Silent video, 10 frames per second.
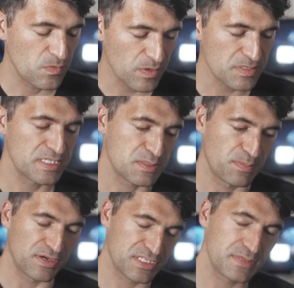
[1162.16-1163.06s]
whilst it's
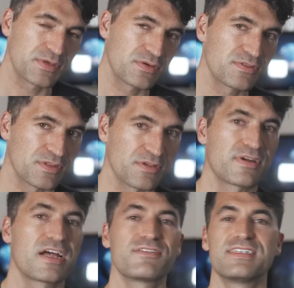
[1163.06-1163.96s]
possible that there
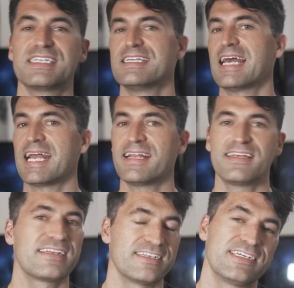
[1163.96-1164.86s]
are indeed
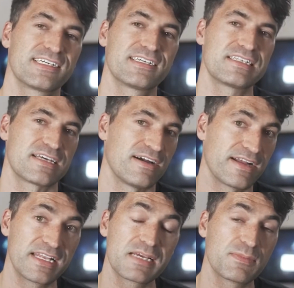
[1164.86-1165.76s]
alien lurkers
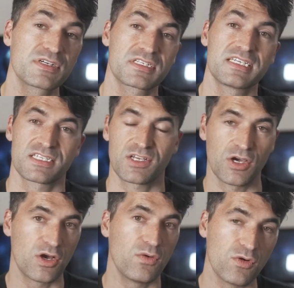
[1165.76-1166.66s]
hiding amongst these
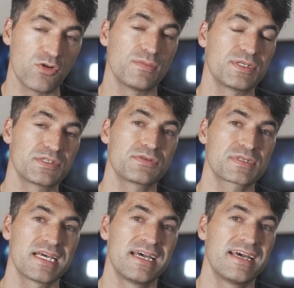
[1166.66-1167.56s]

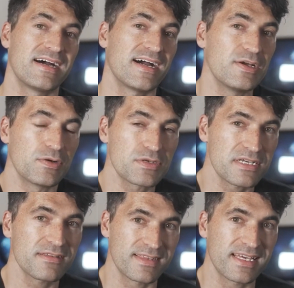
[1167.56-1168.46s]
co-orbitals, I
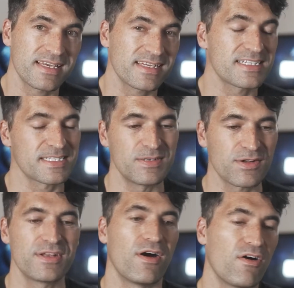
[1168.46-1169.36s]
also think it's
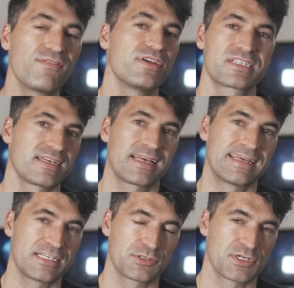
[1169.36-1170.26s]
not an obvious and
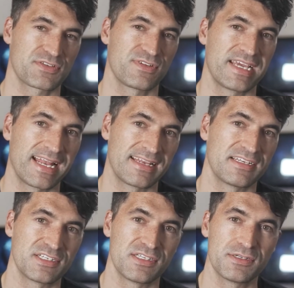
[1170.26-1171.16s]
clear choice for an
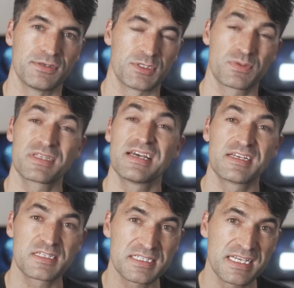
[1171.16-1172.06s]
alien to use,
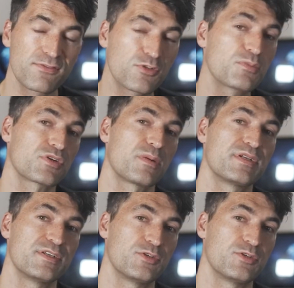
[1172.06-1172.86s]
with several prominent